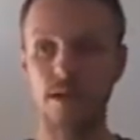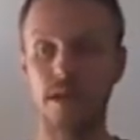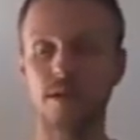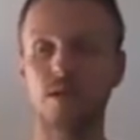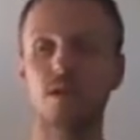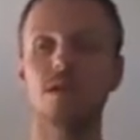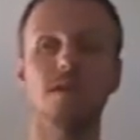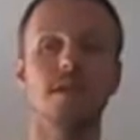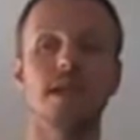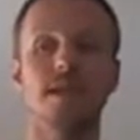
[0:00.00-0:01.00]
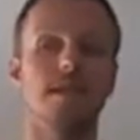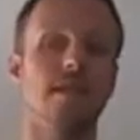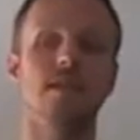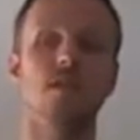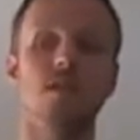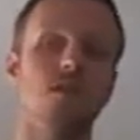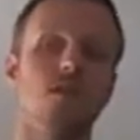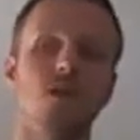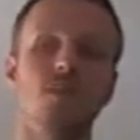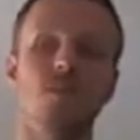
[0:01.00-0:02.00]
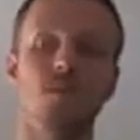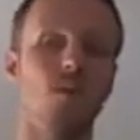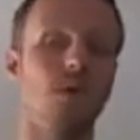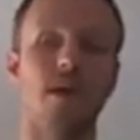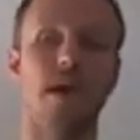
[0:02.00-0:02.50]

that's not to say that there's not scope for